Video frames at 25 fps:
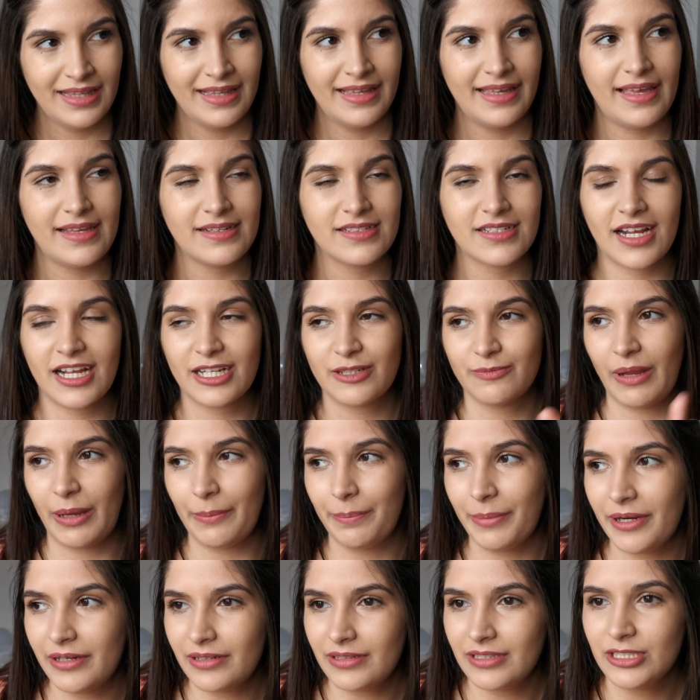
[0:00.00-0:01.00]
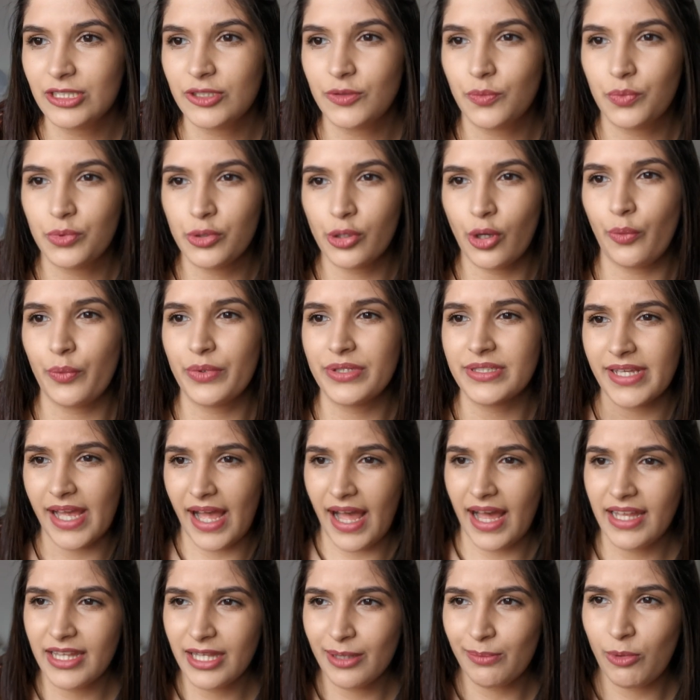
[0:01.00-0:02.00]
And at my parents, we always
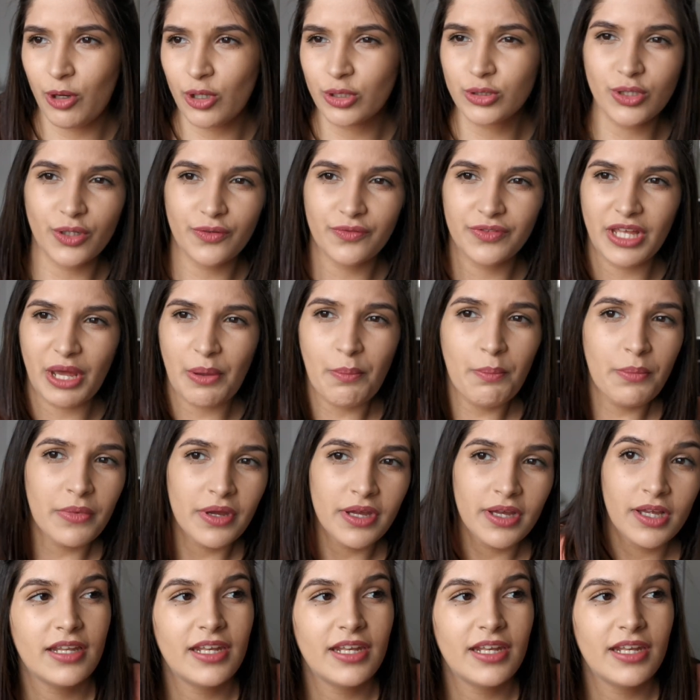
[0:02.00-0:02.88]
had a box of them